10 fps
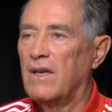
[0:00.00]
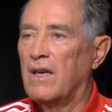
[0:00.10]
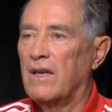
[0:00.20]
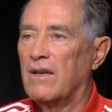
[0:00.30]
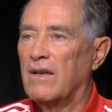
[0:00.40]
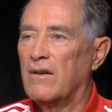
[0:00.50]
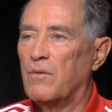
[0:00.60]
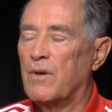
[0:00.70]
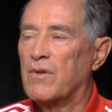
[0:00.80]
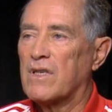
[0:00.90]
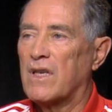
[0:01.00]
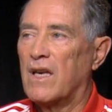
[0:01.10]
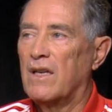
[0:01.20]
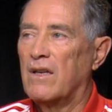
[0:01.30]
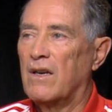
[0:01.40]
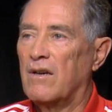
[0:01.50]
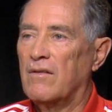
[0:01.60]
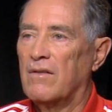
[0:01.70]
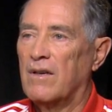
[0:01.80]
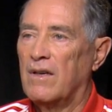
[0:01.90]
and uh, we were standing
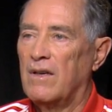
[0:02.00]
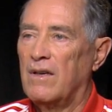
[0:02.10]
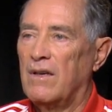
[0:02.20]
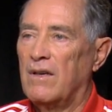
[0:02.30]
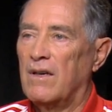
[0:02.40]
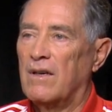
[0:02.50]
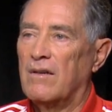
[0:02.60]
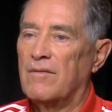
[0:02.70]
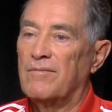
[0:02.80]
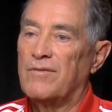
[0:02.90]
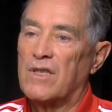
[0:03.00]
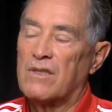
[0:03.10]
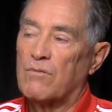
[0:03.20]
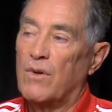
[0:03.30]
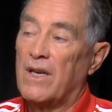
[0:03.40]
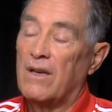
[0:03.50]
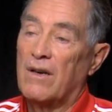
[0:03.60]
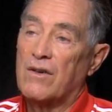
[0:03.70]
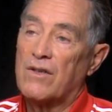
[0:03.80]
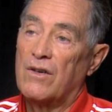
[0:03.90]
there. Uh, just waiting
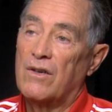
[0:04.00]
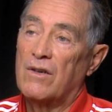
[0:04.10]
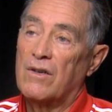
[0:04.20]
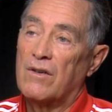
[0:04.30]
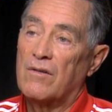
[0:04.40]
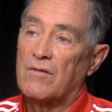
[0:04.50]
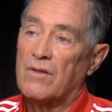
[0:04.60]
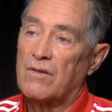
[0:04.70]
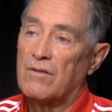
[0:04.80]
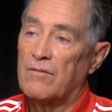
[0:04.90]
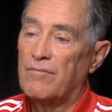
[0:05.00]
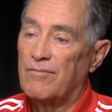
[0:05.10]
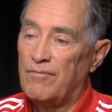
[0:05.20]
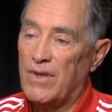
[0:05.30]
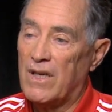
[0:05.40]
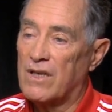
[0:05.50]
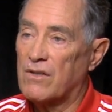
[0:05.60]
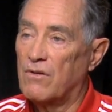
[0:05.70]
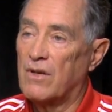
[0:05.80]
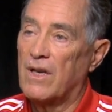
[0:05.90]
our turn to, to be
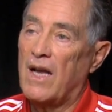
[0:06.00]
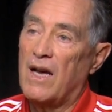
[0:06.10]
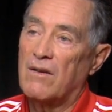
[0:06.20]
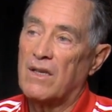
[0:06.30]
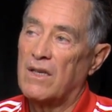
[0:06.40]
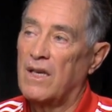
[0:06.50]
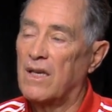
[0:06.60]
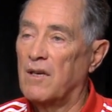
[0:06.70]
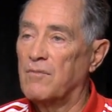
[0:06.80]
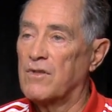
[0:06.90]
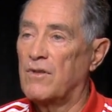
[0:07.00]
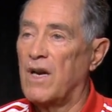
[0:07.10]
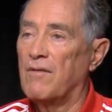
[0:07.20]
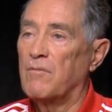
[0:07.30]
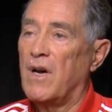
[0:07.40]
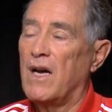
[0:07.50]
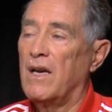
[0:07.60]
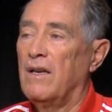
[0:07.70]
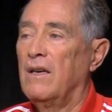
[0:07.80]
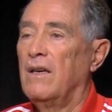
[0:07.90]
escorted out, and he comes driving
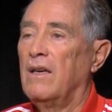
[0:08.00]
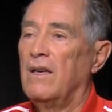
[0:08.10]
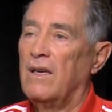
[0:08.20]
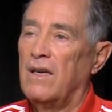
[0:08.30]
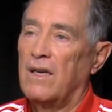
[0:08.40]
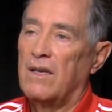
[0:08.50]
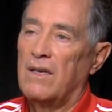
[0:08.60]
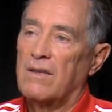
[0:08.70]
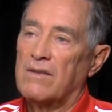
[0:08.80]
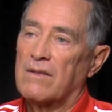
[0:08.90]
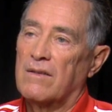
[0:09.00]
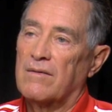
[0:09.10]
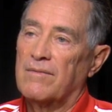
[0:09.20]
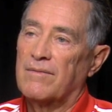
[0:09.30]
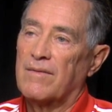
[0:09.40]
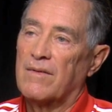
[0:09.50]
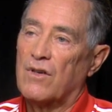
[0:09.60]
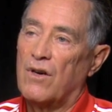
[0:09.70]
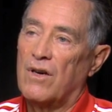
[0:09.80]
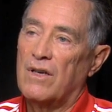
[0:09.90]
by in his uh,
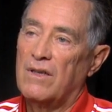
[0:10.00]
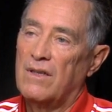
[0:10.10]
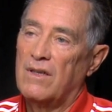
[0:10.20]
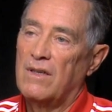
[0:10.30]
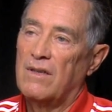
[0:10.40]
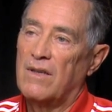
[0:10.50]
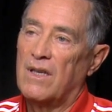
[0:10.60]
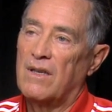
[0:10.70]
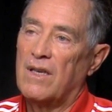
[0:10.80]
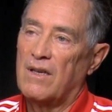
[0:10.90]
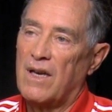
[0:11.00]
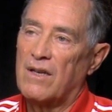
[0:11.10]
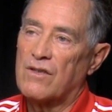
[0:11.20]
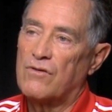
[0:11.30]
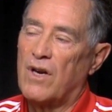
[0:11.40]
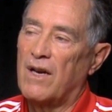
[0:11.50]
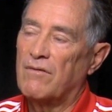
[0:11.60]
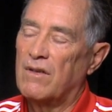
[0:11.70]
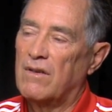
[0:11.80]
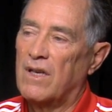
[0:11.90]
car that he had his
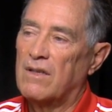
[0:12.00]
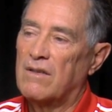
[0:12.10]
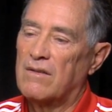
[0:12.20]
driver, and they